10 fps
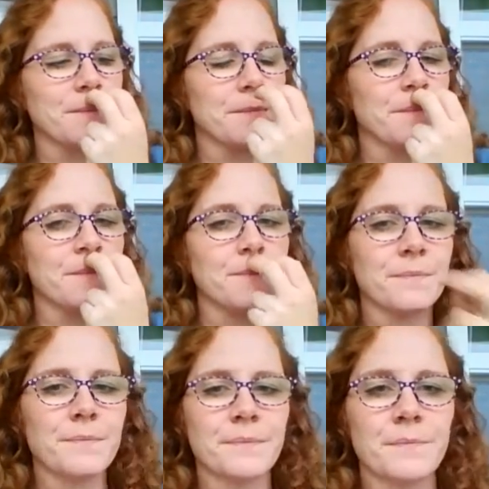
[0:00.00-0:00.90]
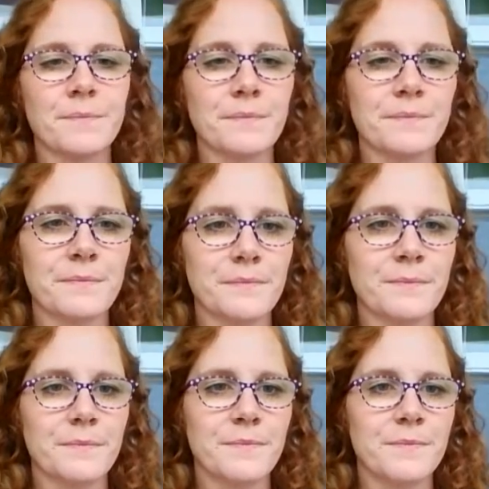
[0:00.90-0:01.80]

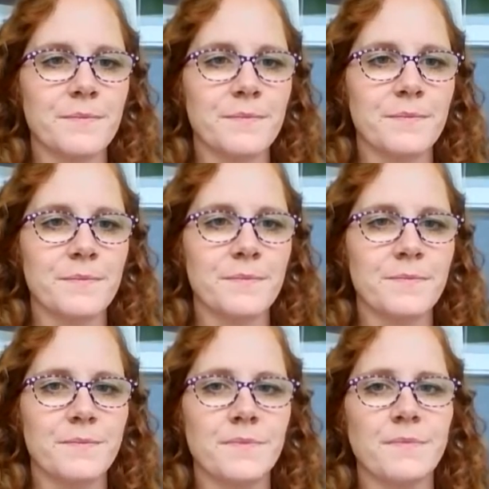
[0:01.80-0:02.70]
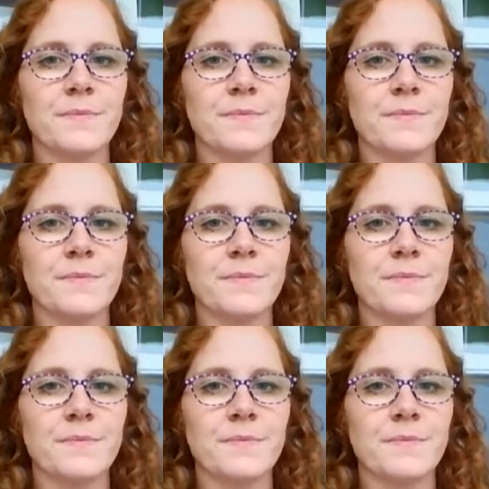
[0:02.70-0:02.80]
[no speech]